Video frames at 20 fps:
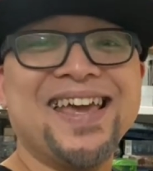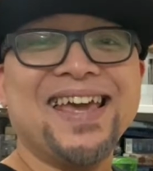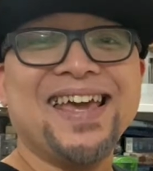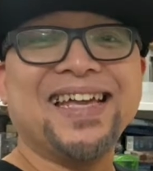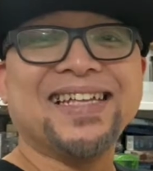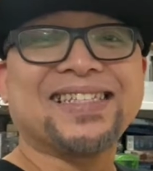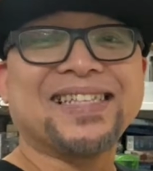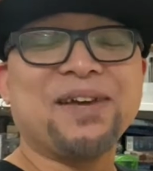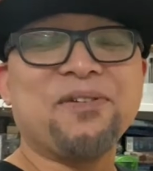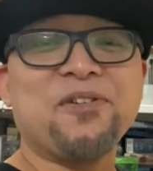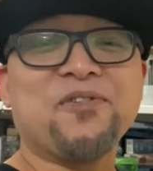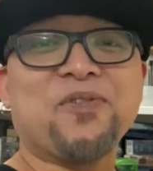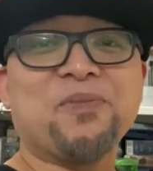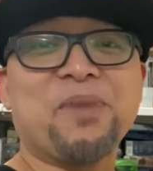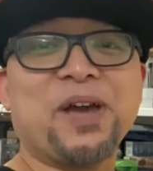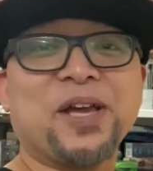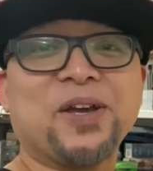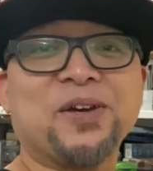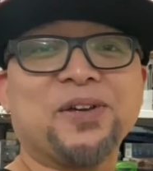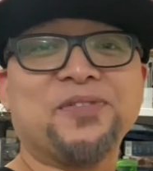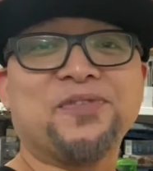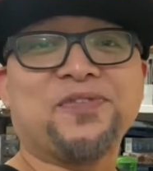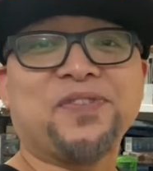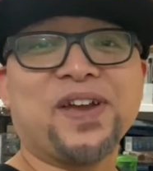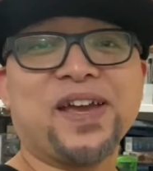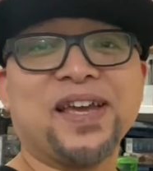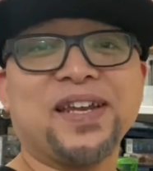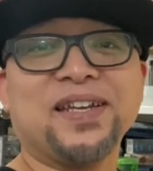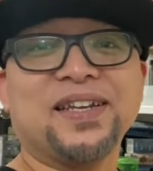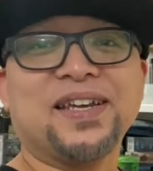It's coming from my good
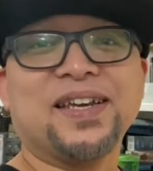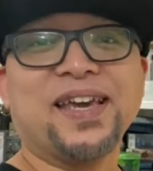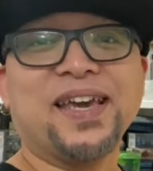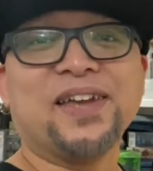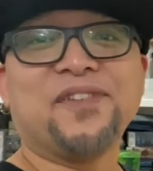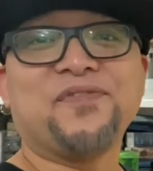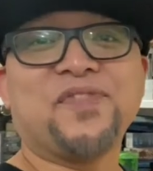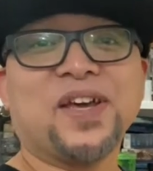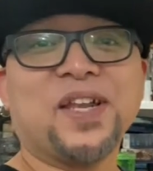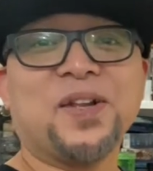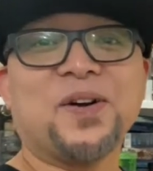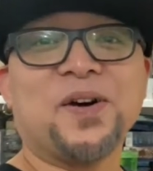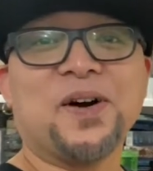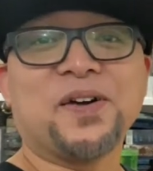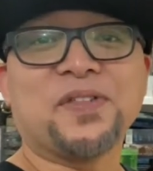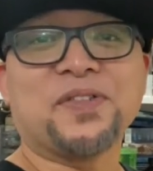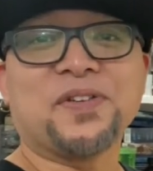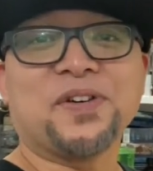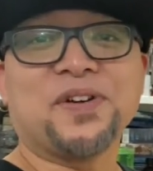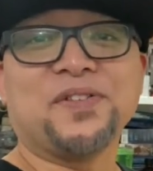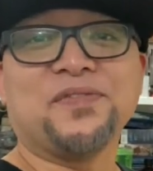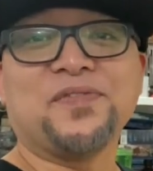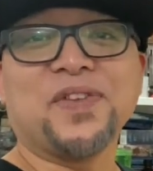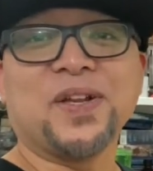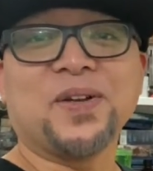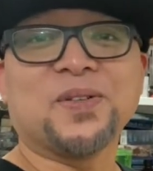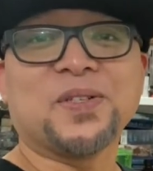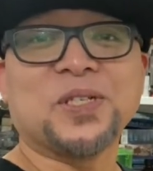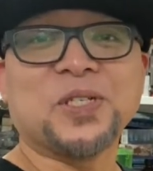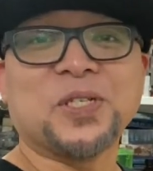friend and fellow author and
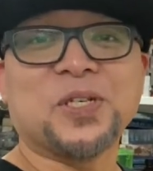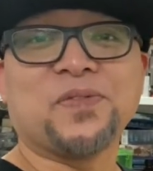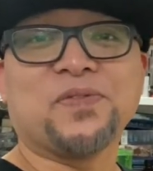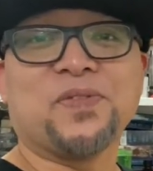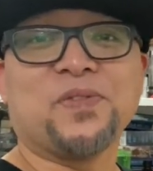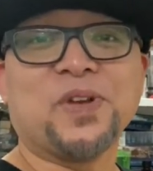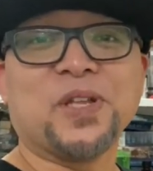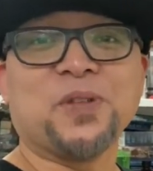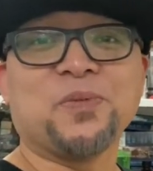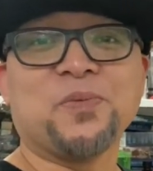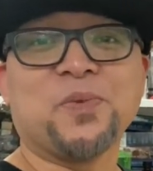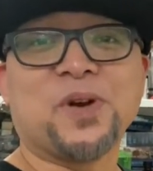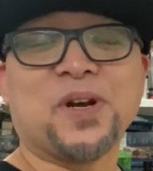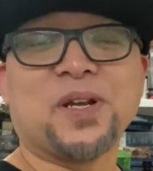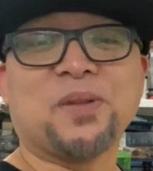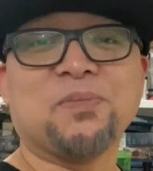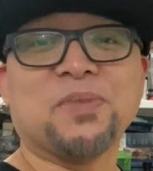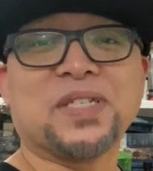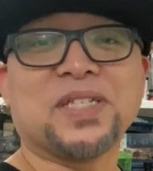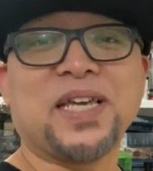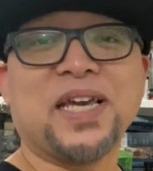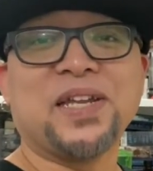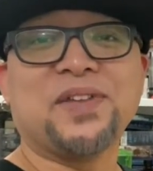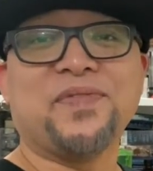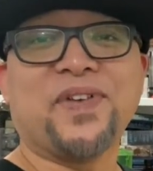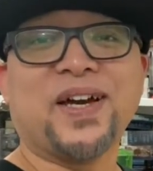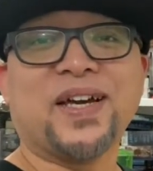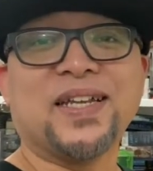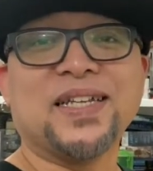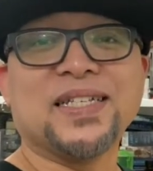fellow sister of the written word, Miss Kate
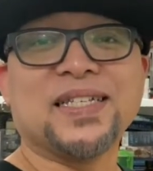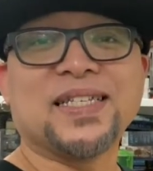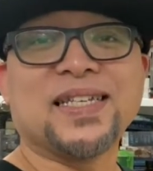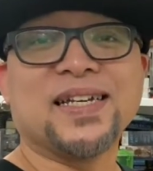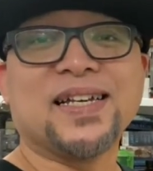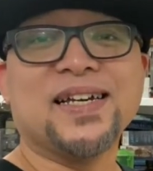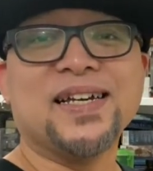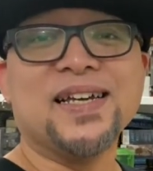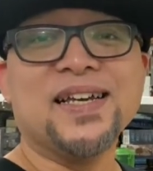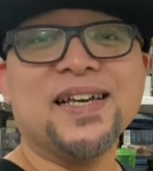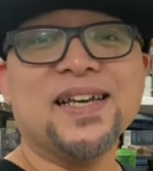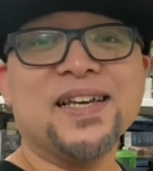Evangelista.